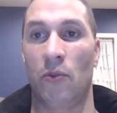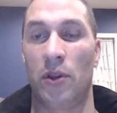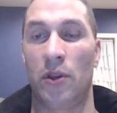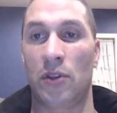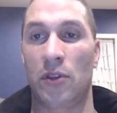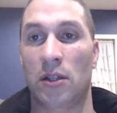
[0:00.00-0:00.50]
And
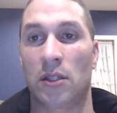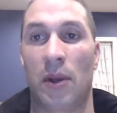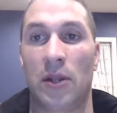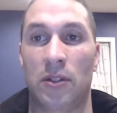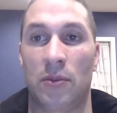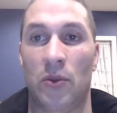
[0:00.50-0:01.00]
we've talked
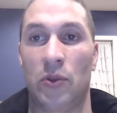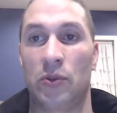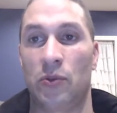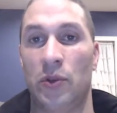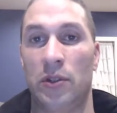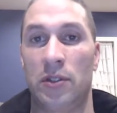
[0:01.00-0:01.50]
about some of
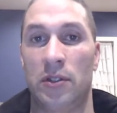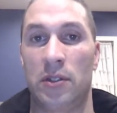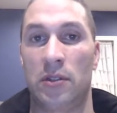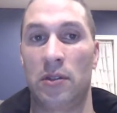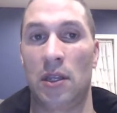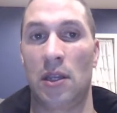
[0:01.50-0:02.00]
those
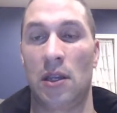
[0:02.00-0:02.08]
reasons